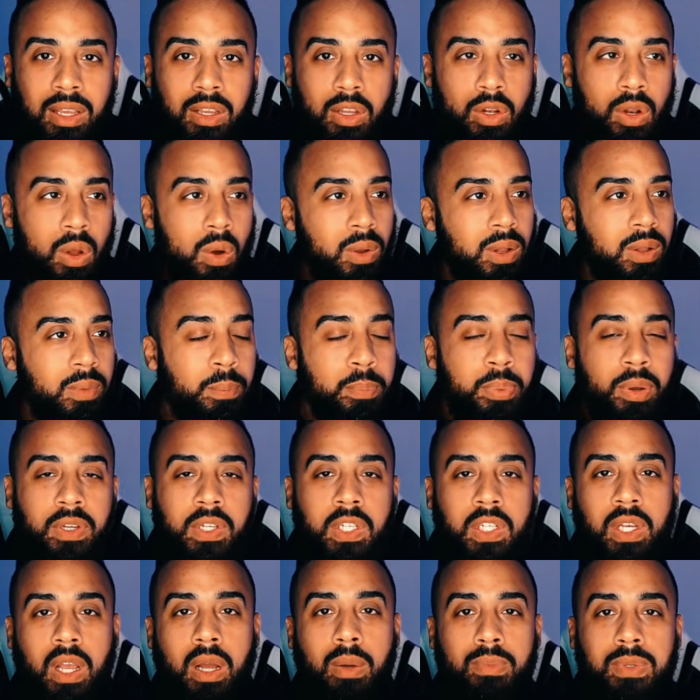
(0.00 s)
you know
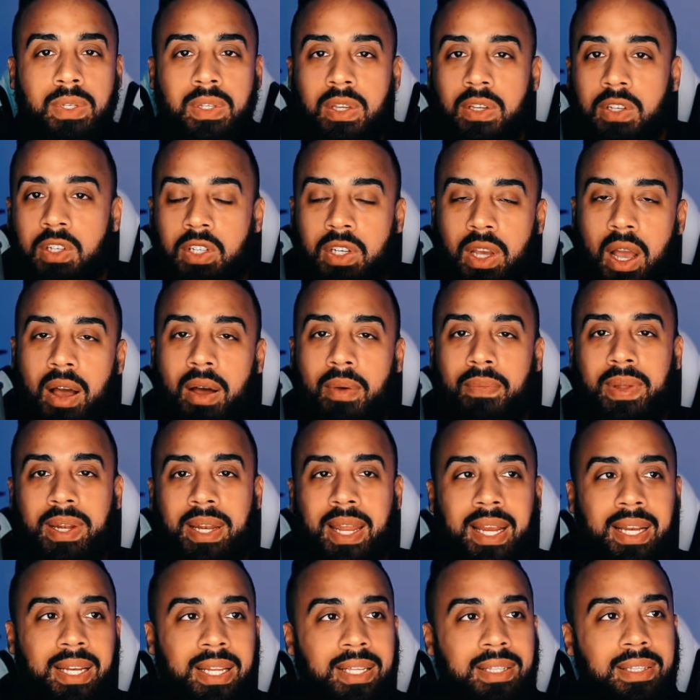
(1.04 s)
push comes to shove
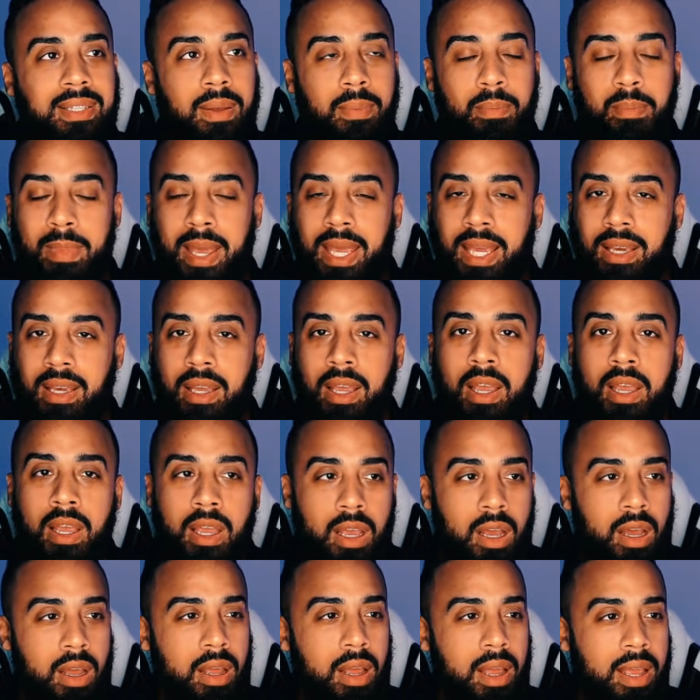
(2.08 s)
and they need to make
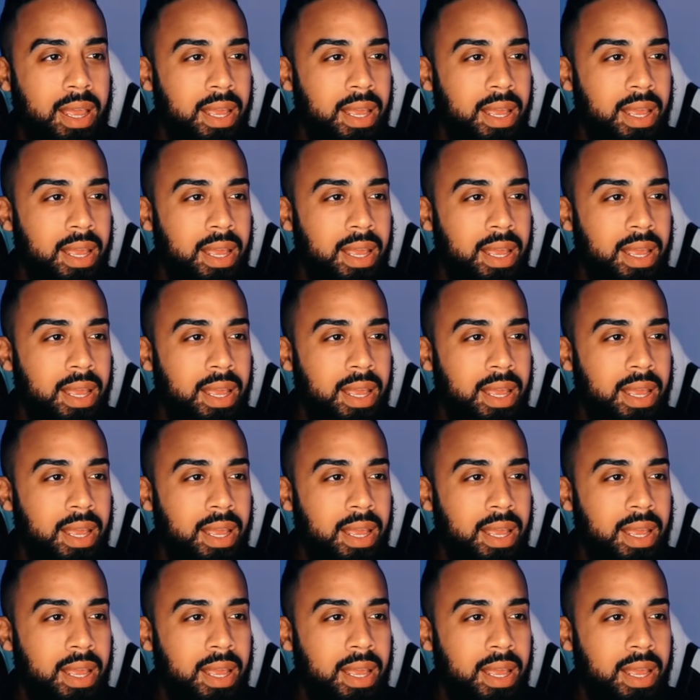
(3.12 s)
uh,